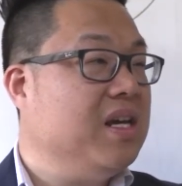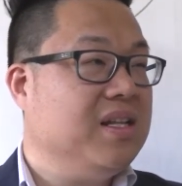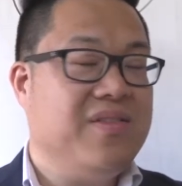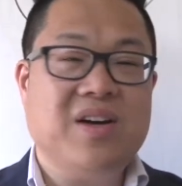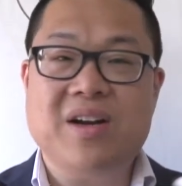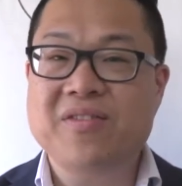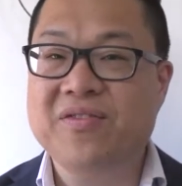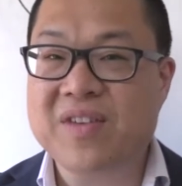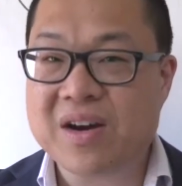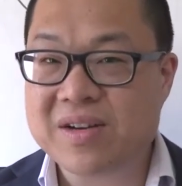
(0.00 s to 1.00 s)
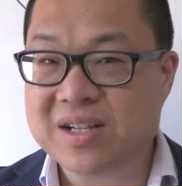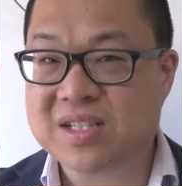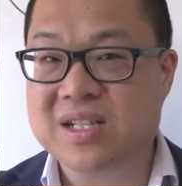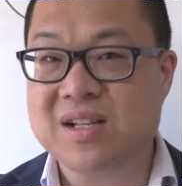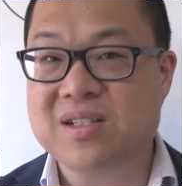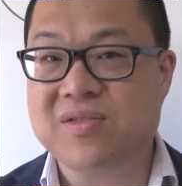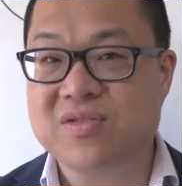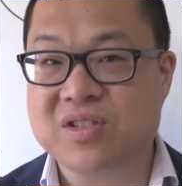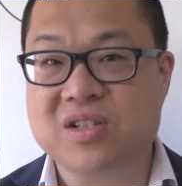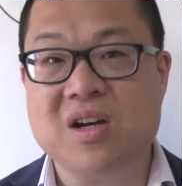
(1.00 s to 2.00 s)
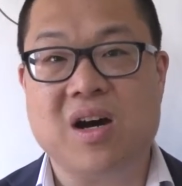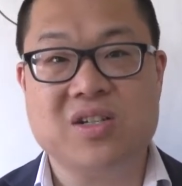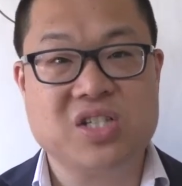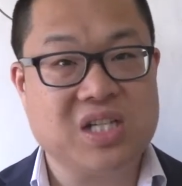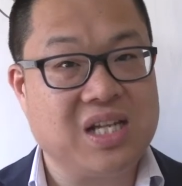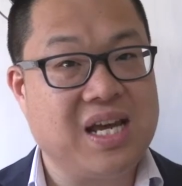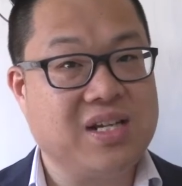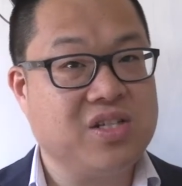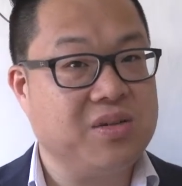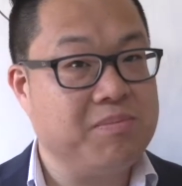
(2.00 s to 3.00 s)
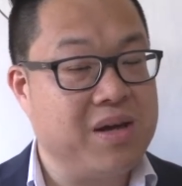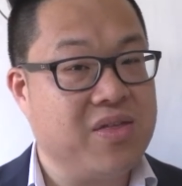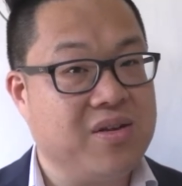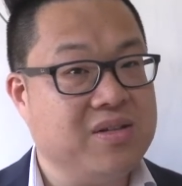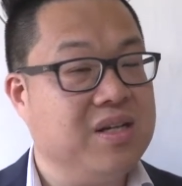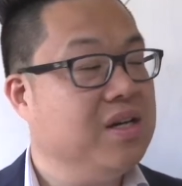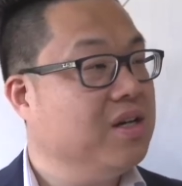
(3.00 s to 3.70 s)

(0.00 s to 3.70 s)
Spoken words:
they've got a very extensive stock selection method.